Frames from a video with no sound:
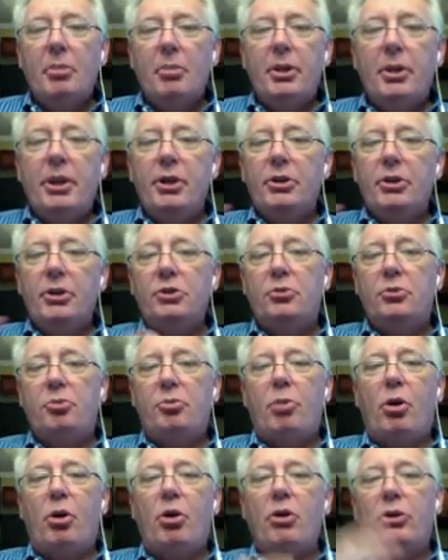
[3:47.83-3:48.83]
But here's
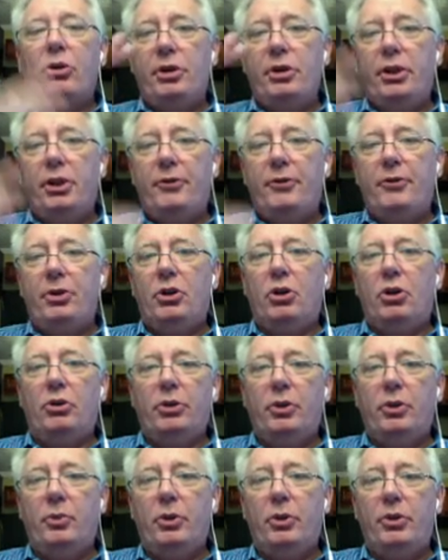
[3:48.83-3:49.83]
part of the
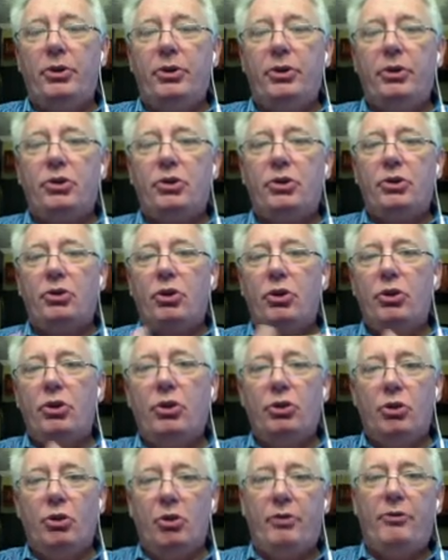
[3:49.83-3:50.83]
difficulty with this
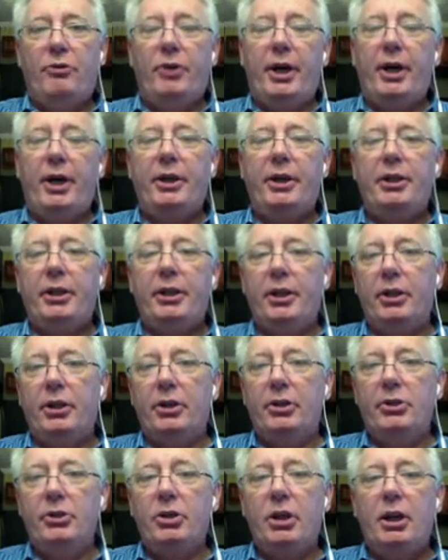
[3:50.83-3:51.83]
circular effect
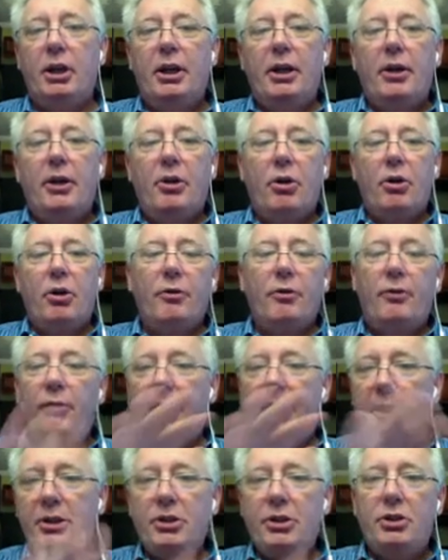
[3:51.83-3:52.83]
is her
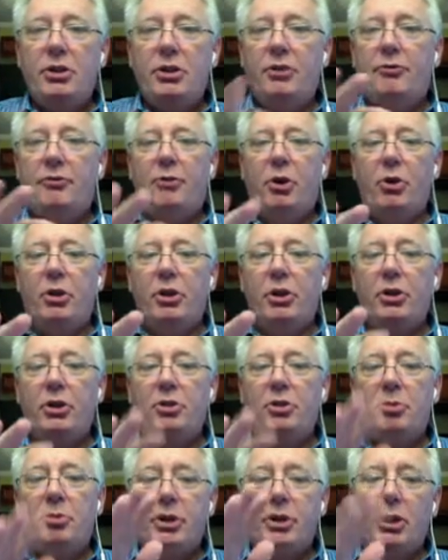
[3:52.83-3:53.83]
face is in
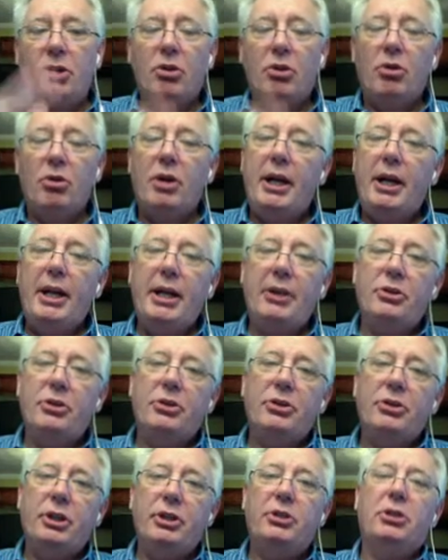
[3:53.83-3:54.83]
focus, but then her hands
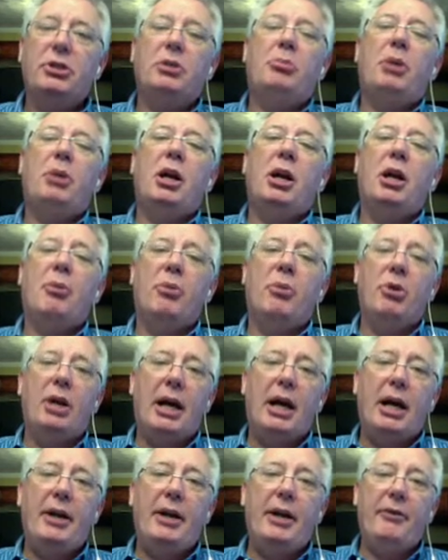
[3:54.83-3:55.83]
and things at the bottom are
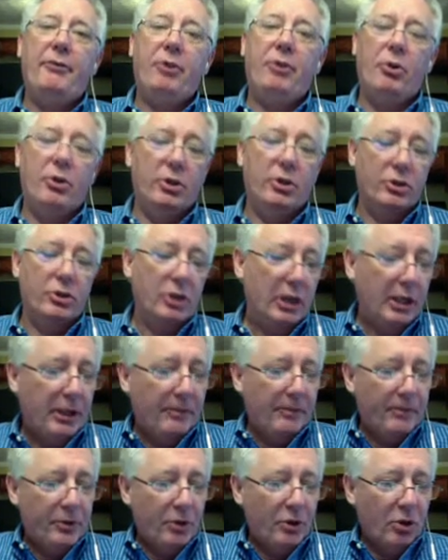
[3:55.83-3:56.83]
not in focus.
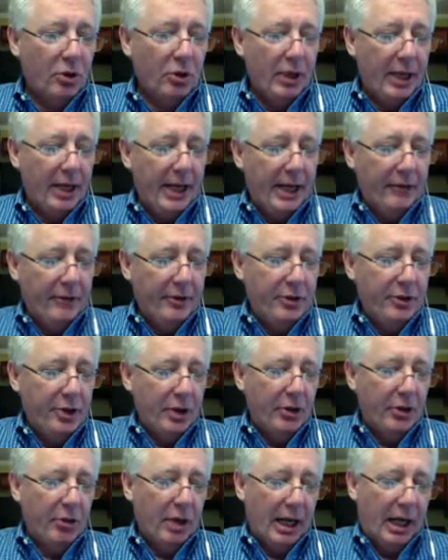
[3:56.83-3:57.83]
So I have
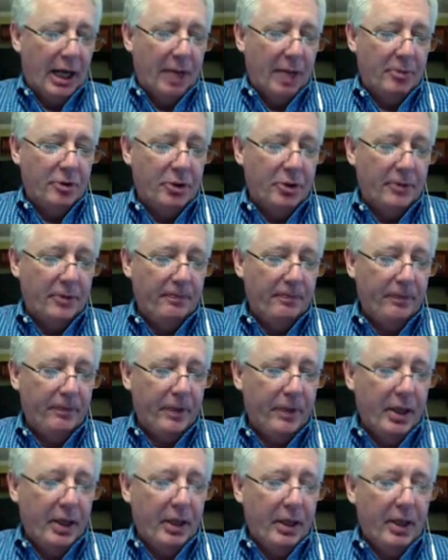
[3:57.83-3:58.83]
another option.
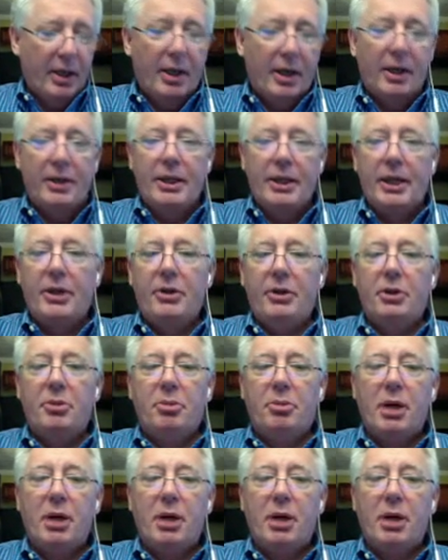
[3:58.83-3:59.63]
Down here at the